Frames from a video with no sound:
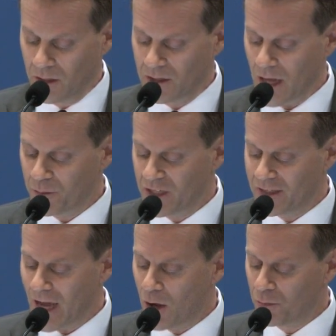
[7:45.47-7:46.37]
He's apt
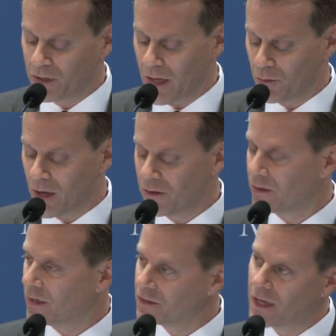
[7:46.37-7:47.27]
to downplay
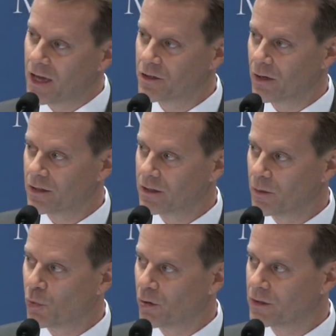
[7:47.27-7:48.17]
rather than exaggerate
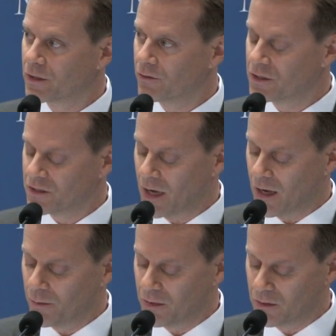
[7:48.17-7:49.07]
the importance of his
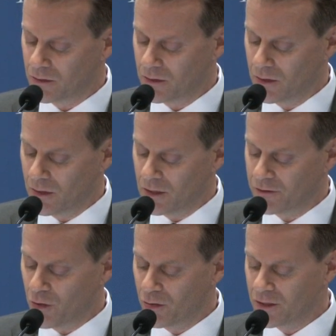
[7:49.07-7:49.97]
job.
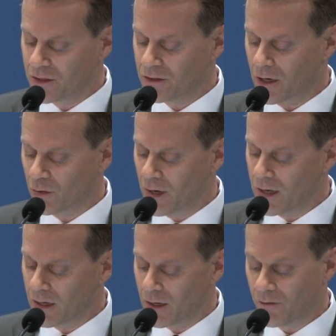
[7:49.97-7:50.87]
His focus is on
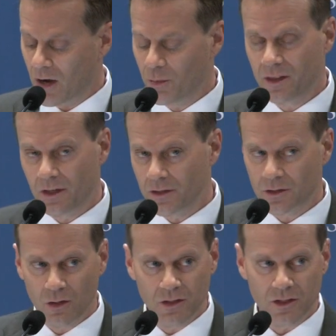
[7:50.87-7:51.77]
creating an environment that
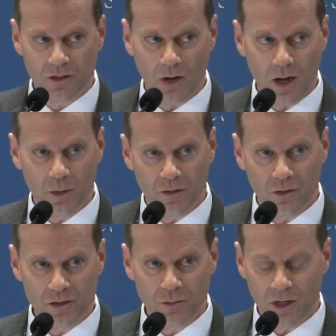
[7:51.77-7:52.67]
discourages crime in the
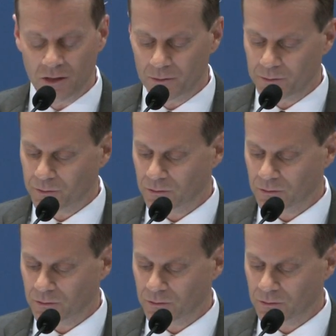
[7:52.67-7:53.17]
first place.